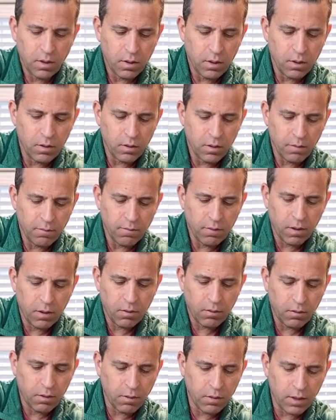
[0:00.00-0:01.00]
you can
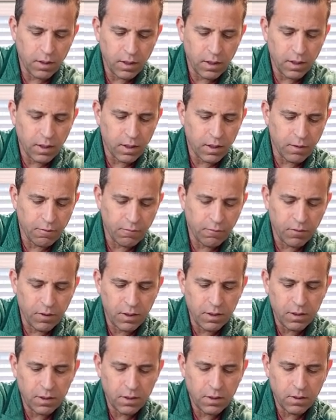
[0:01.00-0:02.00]
Velcro the, the
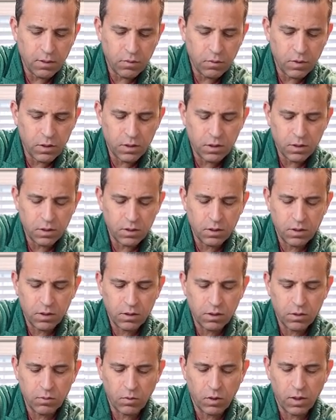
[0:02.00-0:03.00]
front, which is
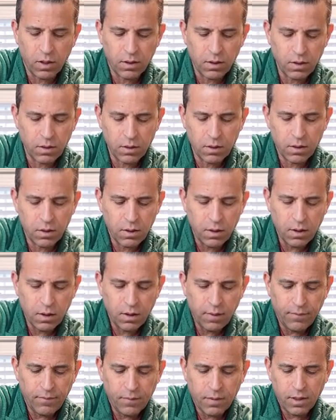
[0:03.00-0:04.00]
smart
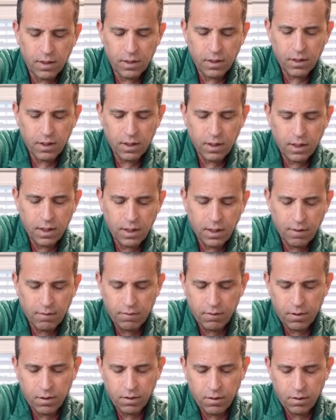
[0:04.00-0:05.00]
that they have
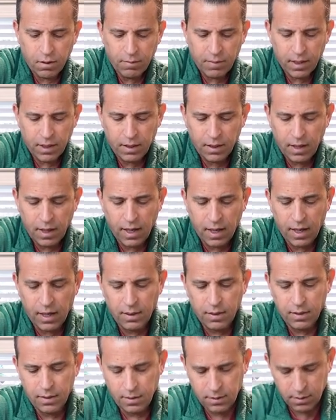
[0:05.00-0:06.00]
thought about
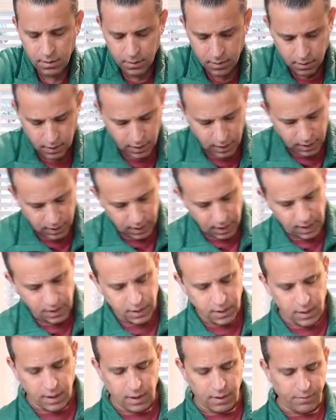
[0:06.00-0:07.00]
that. So you got that
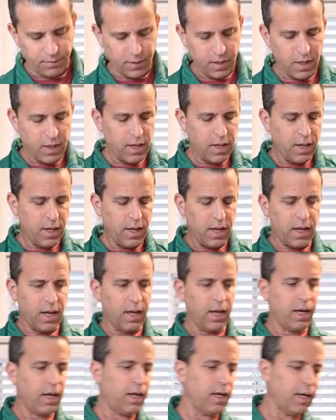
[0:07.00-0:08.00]
there.
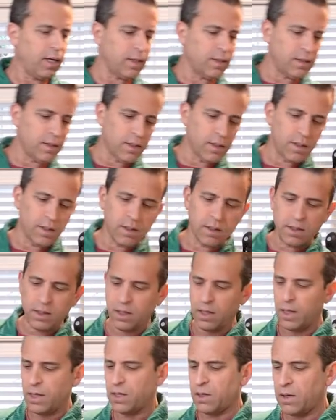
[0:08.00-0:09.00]
And
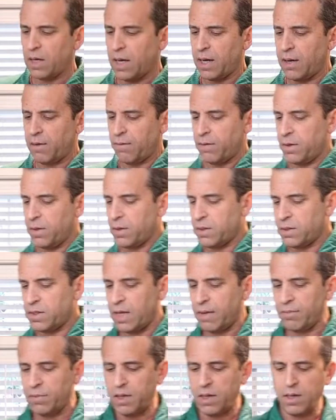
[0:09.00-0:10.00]
again, you have
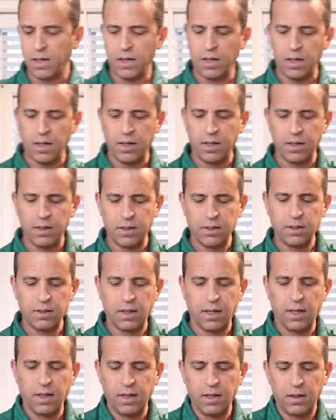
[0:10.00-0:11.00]
same thing on the
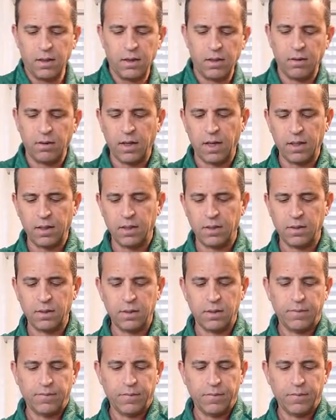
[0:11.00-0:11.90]
side here. You got this